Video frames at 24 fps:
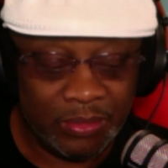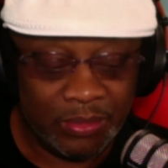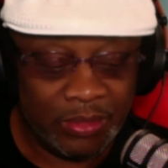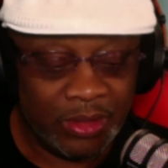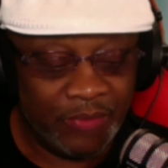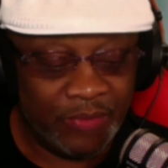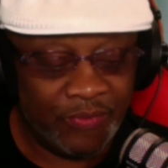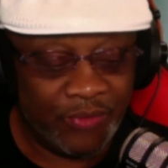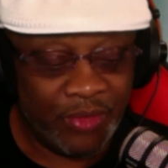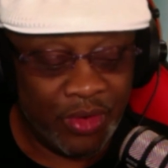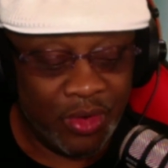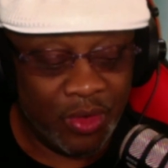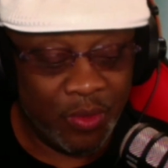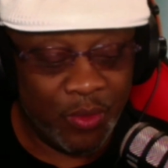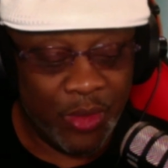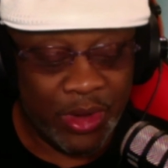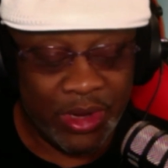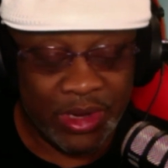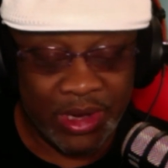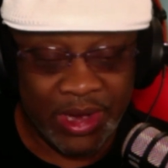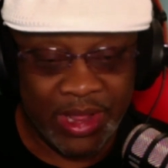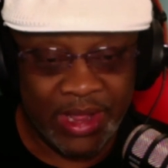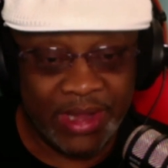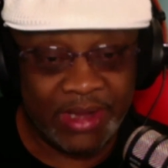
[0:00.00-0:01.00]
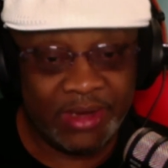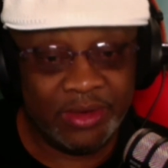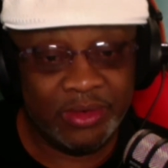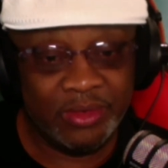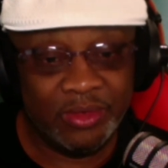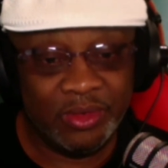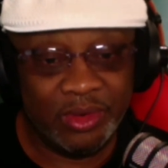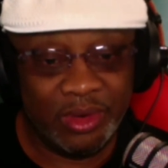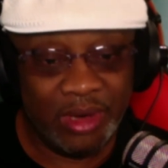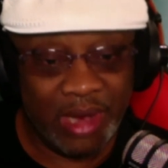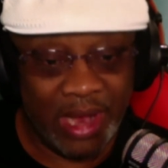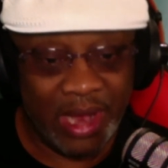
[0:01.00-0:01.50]
If you're a week late,
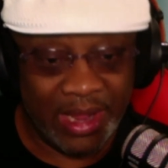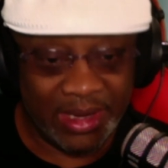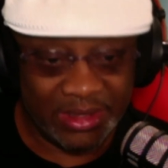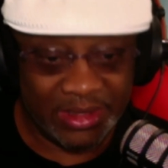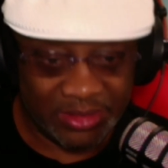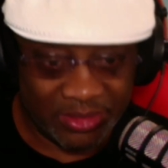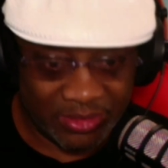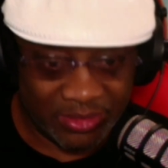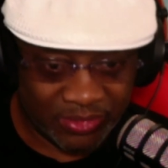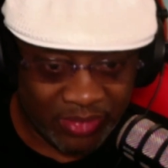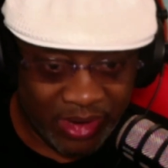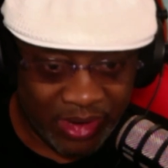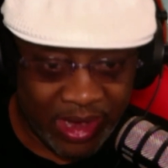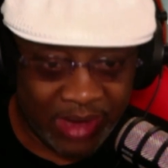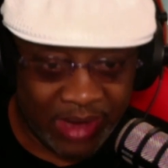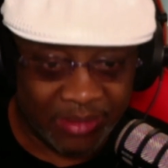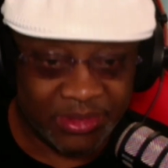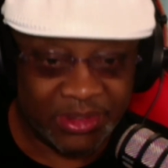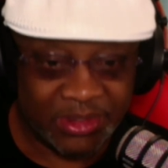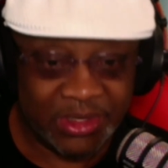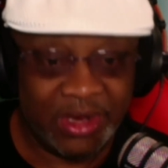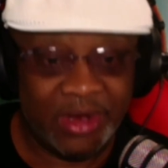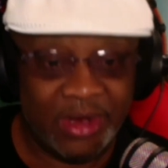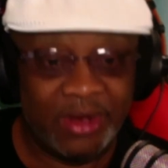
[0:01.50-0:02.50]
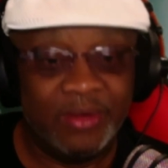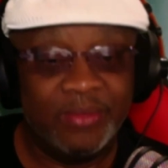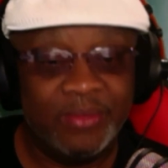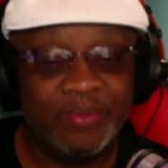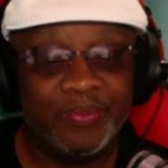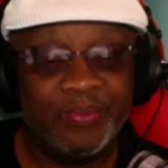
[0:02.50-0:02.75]
like, subscribe, share.